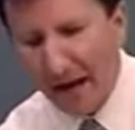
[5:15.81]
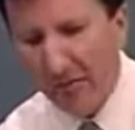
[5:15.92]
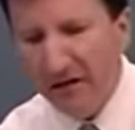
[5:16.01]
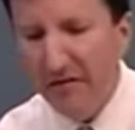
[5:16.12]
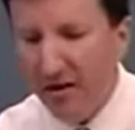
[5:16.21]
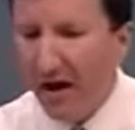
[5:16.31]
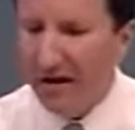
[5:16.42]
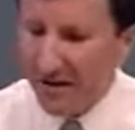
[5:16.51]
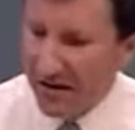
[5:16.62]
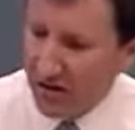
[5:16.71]
believe that
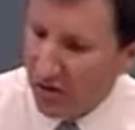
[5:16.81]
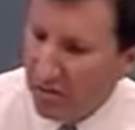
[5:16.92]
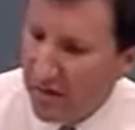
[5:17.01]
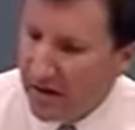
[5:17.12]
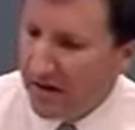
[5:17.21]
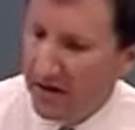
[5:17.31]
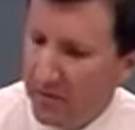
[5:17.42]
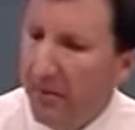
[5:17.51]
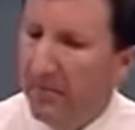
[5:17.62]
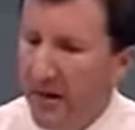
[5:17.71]
honesty is good business,
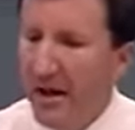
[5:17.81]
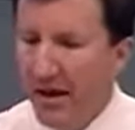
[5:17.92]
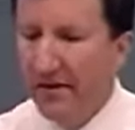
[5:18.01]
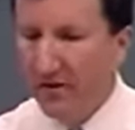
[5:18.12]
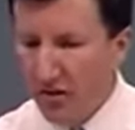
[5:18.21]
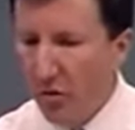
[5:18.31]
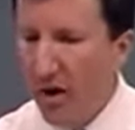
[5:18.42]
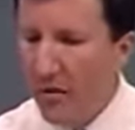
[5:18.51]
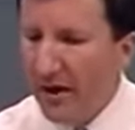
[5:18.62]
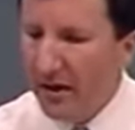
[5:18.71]
but there's a
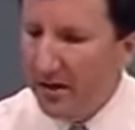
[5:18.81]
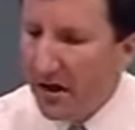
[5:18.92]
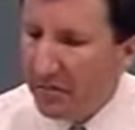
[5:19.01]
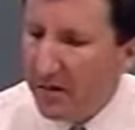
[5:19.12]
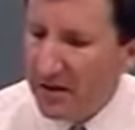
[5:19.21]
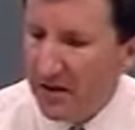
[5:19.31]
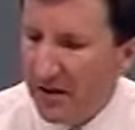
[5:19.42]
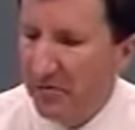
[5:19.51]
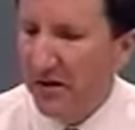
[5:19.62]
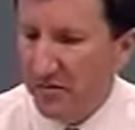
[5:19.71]
way we conduct business,
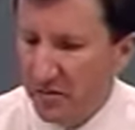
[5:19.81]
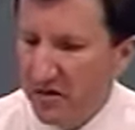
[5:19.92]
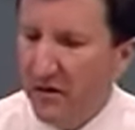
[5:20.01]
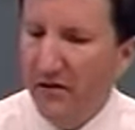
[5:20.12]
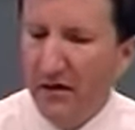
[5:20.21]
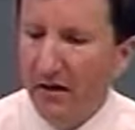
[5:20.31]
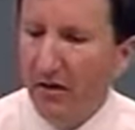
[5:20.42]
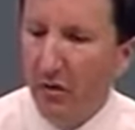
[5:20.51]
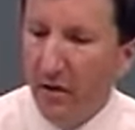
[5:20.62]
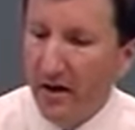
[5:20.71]
but specifically
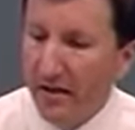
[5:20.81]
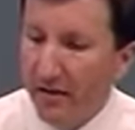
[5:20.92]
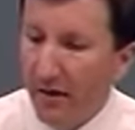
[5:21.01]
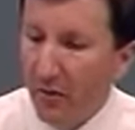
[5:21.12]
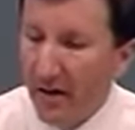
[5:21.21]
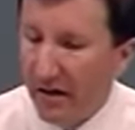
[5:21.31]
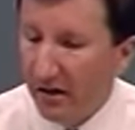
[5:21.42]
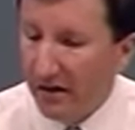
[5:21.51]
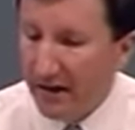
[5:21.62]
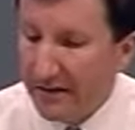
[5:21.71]
the way that we
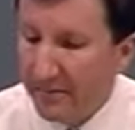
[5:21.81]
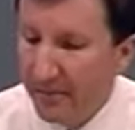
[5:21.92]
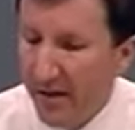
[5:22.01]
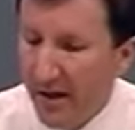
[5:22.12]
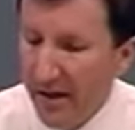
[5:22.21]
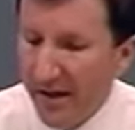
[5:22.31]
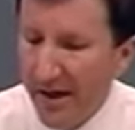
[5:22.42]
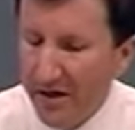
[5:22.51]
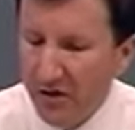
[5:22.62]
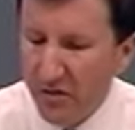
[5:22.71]
collect
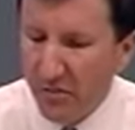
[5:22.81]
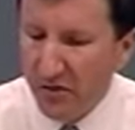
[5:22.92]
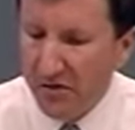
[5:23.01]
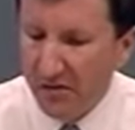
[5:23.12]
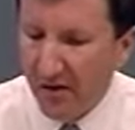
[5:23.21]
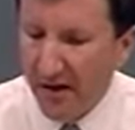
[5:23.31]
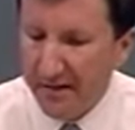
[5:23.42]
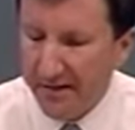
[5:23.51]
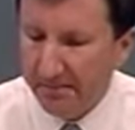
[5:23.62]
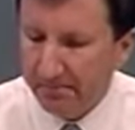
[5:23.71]
and disperse
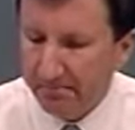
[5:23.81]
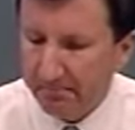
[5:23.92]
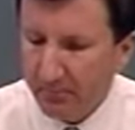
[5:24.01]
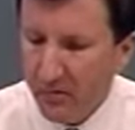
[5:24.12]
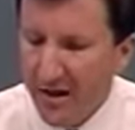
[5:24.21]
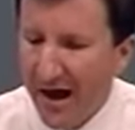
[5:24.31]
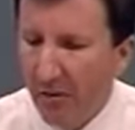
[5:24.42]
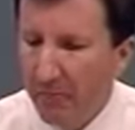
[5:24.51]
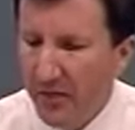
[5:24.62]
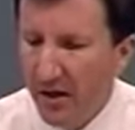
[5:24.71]
funds.
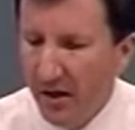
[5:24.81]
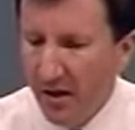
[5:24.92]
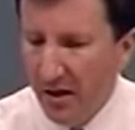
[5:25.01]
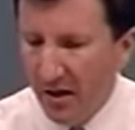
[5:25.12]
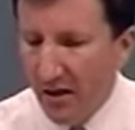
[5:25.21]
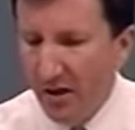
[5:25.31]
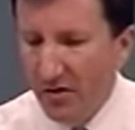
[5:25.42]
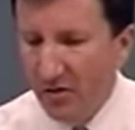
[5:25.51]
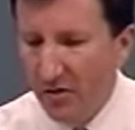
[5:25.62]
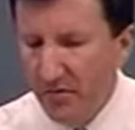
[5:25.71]
Now, in
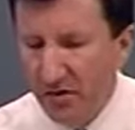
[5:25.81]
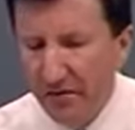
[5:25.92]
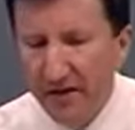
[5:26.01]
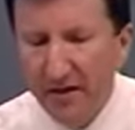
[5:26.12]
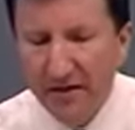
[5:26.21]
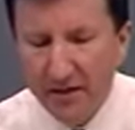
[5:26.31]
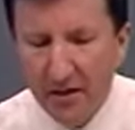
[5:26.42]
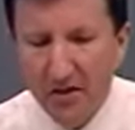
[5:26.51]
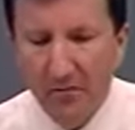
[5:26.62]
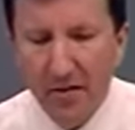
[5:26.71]
terms of the
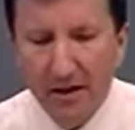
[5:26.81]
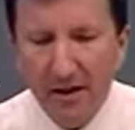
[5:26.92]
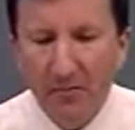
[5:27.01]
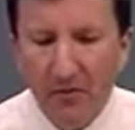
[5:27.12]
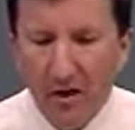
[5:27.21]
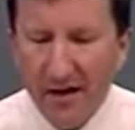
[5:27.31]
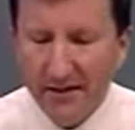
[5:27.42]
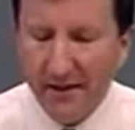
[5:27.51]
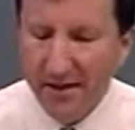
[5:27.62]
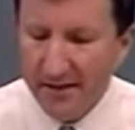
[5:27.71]
decision-making
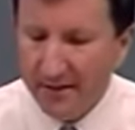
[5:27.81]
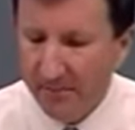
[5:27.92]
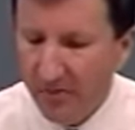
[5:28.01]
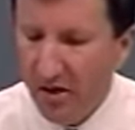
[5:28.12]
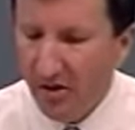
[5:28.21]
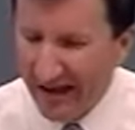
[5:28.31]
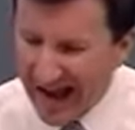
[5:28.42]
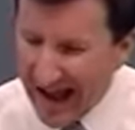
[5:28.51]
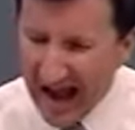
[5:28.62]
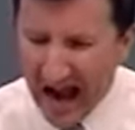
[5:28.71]
process, you know, like
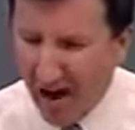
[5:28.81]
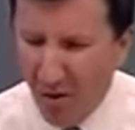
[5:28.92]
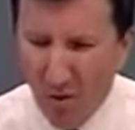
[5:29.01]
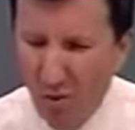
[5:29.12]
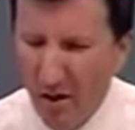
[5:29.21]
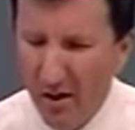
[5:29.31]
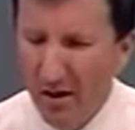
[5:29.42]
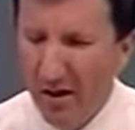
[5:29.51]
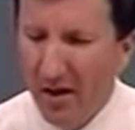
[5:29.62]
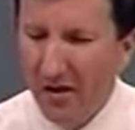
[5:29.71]
how
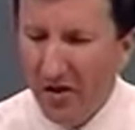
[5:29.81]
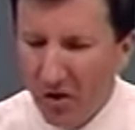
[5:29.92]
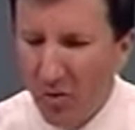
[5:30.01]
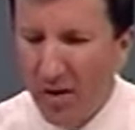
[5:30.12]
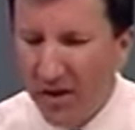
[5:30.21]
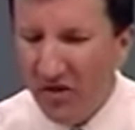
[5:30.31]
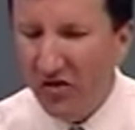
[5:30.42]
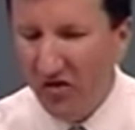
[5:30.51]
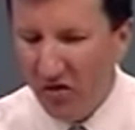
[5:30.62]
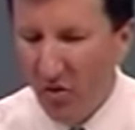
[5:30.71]
do we
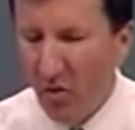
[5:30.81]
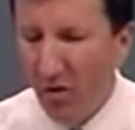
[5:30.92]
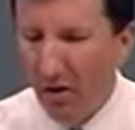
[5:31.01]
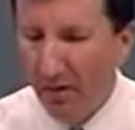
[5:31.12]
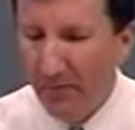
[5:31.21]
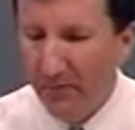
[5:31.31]
ensure